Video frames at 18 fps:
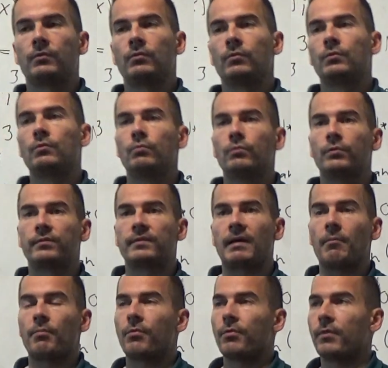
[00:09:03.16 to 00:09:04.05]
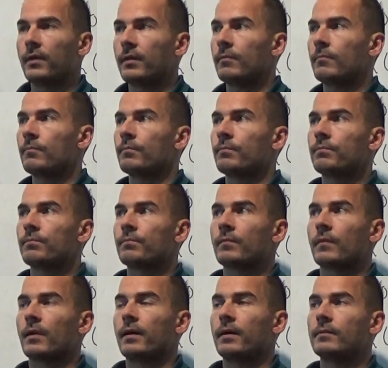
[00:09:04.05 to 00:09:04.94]
to do something,
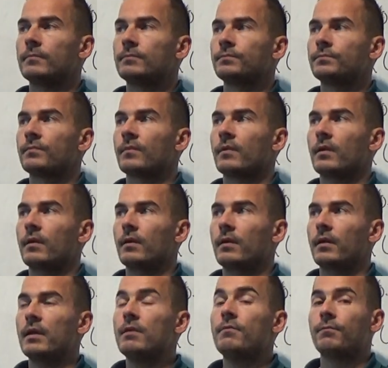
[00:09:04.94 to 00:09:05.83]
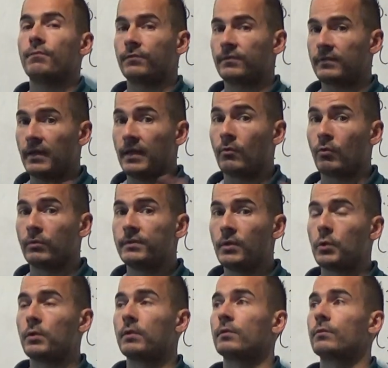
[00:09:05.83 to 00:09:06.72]
if a
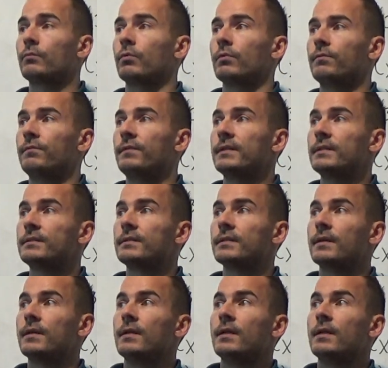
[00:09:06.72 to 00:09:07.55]
condition is fulfilled,